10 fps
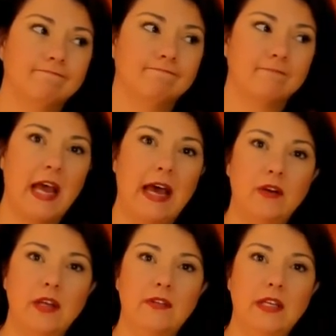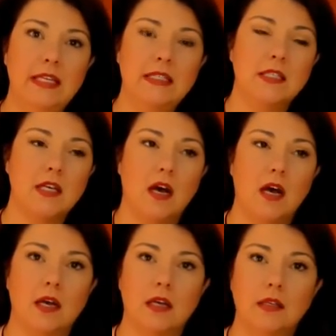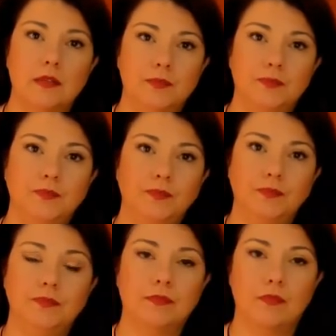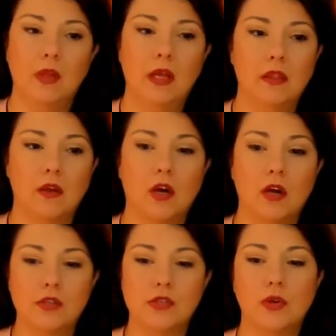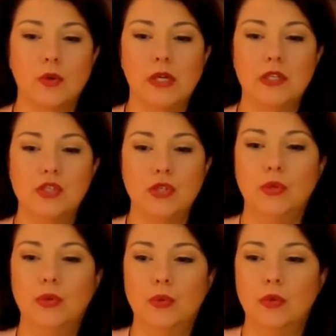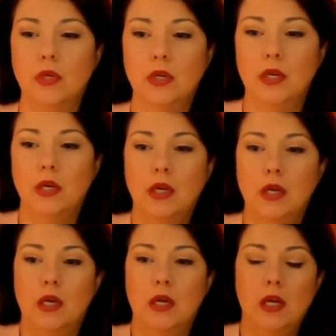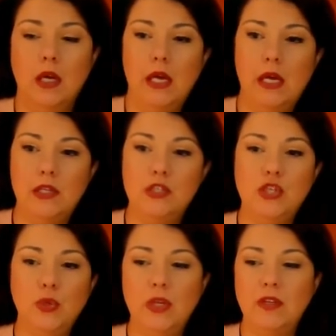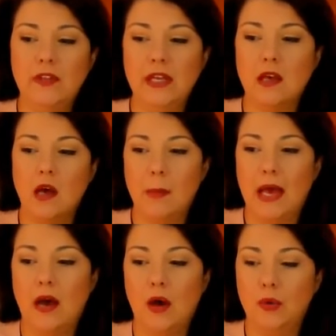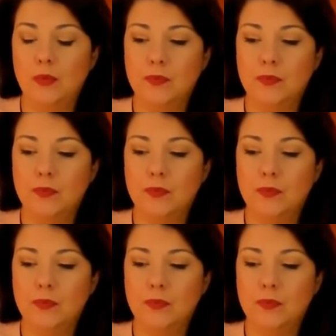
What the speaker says: I don't even need to talk. Like, the cards are going to intuitively come out.